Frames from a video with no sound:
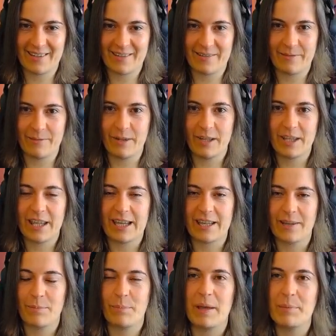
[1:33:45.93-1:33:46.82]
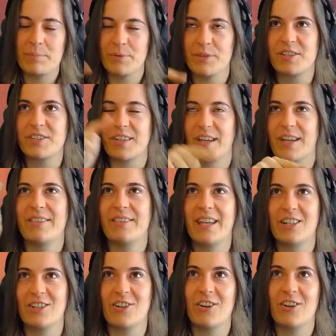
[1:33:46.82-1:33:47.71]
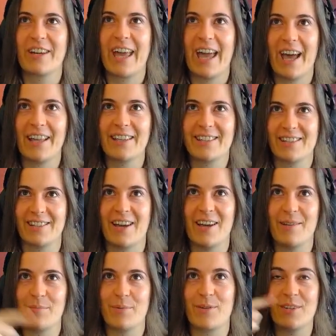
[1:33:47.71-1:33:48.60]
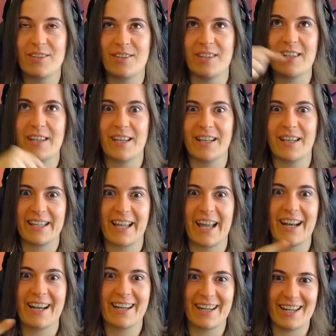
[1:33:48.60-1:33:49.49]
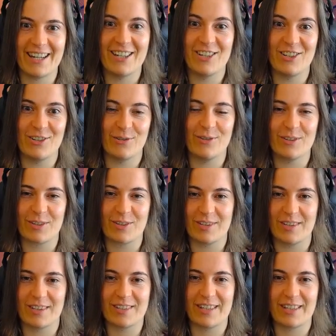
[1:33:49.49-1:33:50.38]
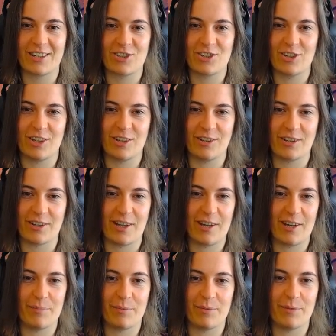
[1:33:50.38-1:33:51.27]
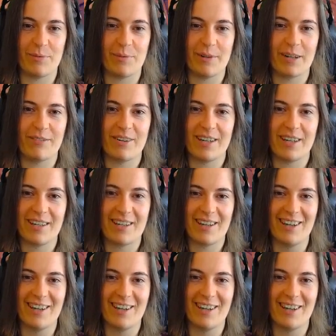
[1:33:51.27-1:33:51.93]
Where like people send their dog outside because they're yelling at it indoors because it's like shit on the carpet or whatever.